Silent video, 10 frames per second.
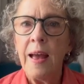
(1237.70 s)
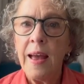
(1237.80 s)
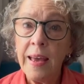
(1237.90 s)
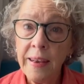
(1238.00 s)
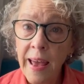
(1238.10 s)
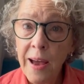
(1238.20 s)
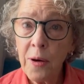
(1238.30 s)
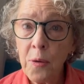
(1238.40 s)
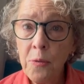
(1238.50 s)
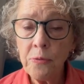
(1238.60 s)
And
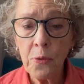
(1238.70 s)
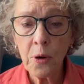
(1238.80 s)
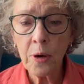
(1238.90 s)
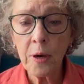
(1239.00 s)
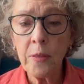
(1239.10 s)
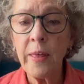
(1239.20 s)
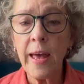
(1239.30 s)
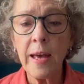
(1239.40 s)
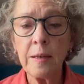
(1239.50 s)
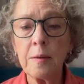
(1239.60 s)
now for
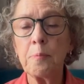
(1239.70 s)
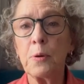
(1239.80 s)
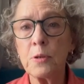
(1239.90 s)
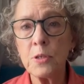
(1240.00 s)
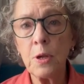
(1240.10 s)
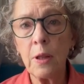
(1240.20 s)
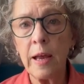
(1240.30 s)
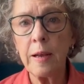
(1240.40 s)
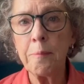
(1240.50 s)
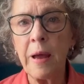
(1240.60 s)
that personal
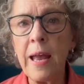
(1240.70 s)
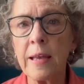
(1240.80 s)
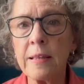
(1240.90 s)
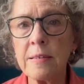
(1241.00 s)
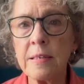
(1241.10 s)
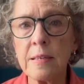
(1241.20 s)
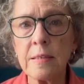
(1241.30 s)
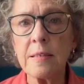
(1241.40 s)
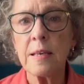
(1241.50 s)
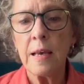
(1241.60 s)
item bag. This
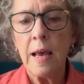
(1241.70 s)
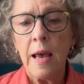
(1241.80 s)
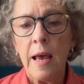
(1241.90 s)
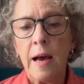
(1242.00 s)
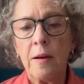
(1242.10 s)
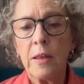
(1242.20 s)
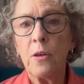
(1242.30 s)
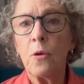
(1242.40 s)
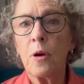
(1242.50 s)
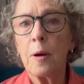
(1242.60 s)
is
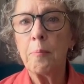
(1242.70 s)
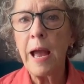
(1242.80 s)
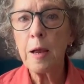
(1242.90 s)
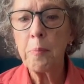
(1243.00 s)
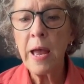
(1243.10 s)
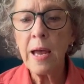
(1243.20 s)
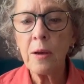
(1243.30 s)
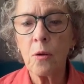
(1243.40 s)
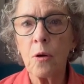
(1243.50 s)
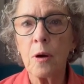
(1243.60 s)
your
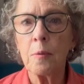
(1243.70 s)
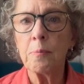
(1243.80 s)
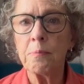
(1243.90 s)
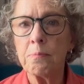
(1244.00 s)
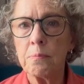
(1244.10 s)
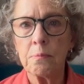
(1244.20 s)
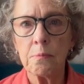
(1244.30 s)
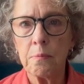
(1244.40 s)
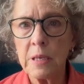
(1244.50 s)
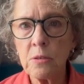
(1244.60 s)
backpack or
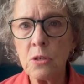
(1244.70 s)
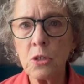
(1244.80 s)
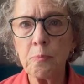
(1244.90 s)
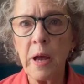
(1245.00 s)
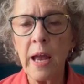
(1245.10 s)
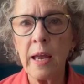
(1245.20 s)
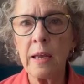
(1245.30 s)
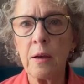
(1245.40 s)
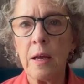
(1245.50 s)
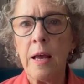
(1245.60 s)
messenger
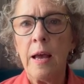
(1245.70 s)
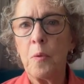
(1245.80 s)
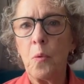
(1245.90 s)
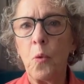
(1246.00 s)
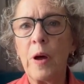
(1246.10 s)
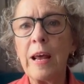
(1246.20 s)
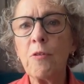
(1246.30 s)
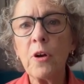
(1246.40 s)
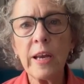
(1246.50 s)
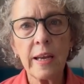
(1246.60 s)
bag,
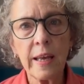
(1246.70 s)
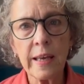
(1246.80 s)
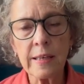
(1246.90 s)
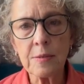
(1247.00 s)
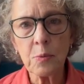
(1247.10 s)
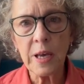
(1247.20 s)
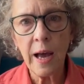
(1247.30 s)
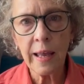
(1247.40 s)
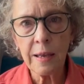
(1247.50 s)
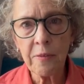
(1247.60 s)
whatever it is, we
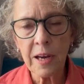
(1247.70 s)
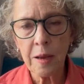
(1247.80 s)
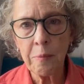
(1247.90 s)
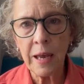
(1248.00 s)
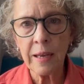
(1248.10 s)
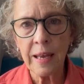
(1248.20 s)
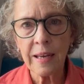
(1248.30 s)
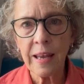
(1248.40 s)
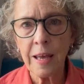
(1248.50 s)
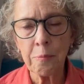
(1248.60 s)
highly recommend
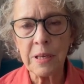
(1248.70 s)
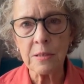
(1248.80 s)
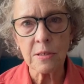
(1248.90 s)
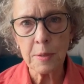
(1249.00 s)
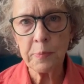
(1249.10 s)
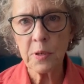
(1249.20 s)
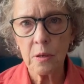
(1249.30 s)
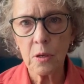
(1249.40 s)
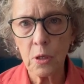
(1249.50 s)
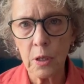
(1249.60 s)
it can be zipped
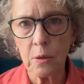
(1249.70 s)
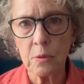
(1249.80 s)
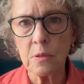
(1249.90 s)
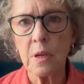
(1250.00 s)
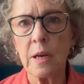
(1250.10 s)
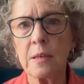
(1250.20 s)
closed.